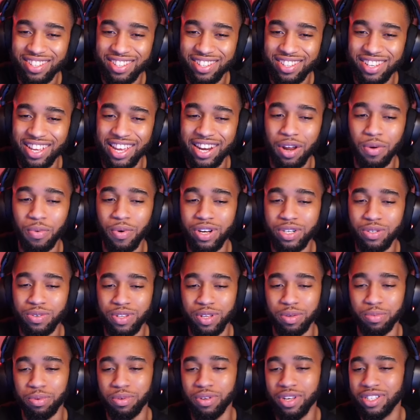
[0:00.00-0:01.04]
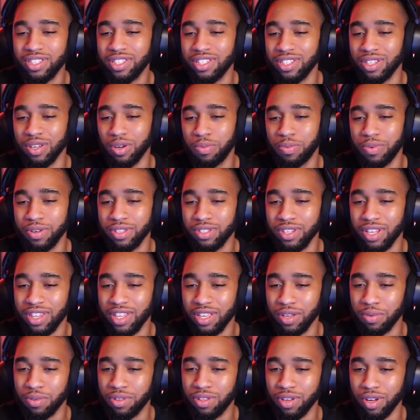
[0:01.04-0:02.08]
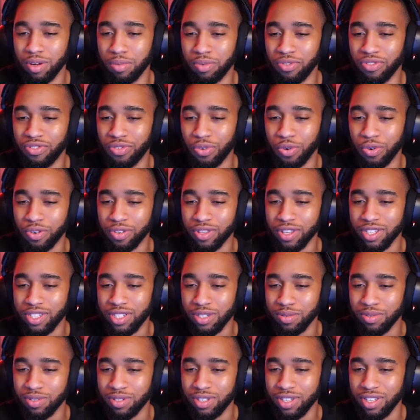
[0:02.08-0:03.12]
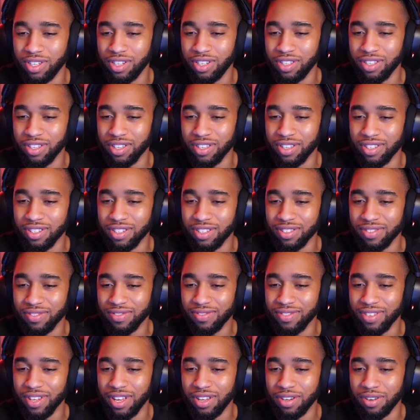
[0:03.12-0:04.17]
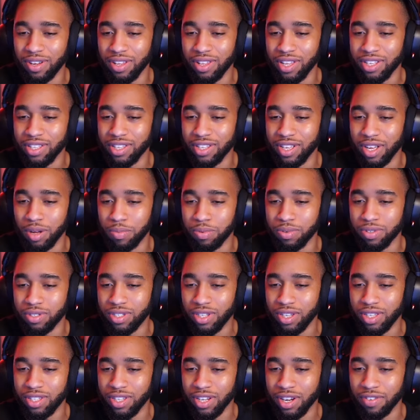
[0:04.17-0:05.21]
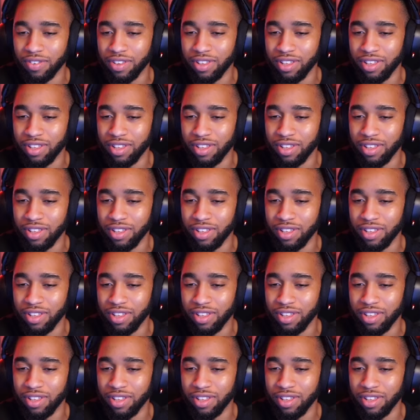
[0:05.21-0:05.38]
yeah, and I watched one of the Blue X's openings, I think, with y'all before, and that shit was heat. Like, I don't know, I like the couple scenes. Like, I really